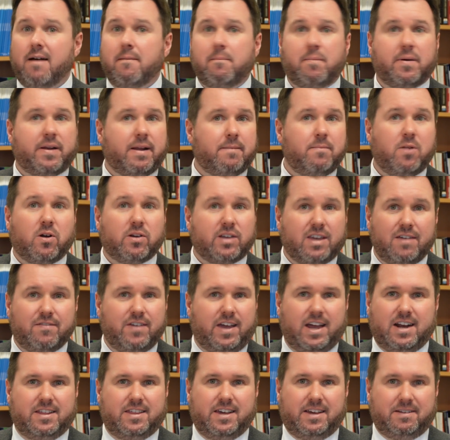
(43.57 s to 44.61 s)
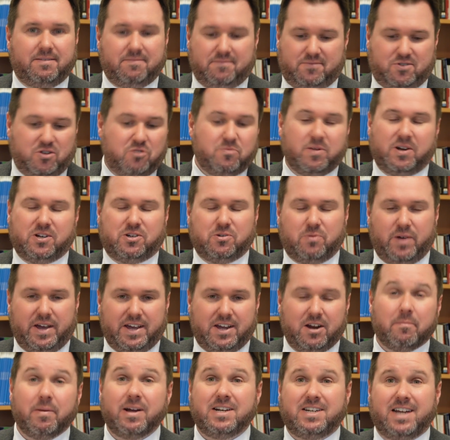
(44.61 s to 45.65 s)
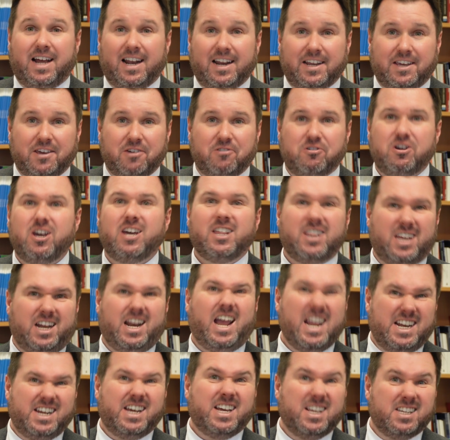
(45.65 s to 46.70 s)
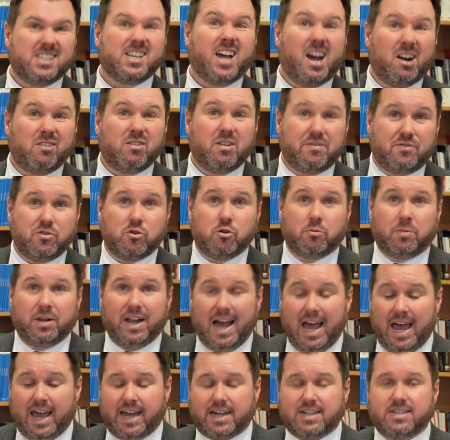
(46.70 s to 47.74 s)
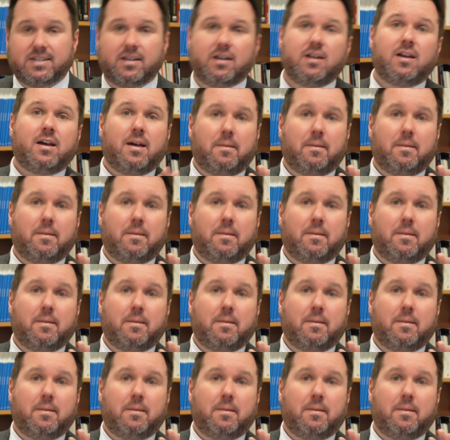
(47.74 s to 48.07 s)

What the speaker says: but I'm not giving anything too much away here by telling you that it is a reviewable act,